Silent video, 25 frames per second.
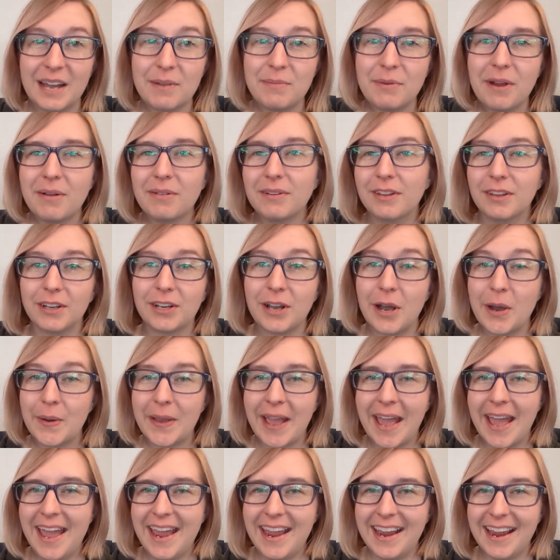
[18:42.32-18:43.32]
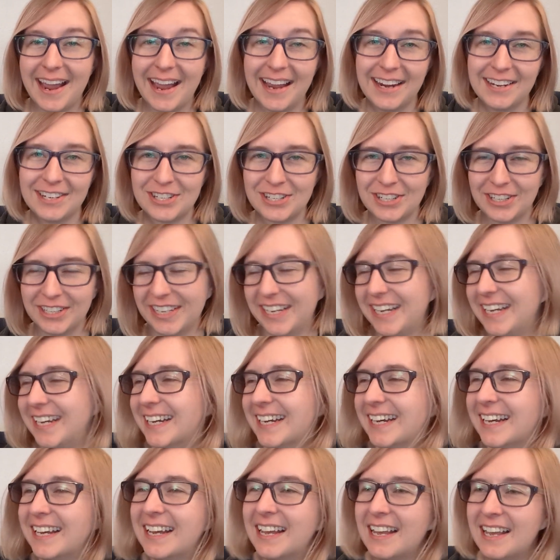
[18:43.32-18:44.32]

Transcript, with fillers: Probably look okay, actually.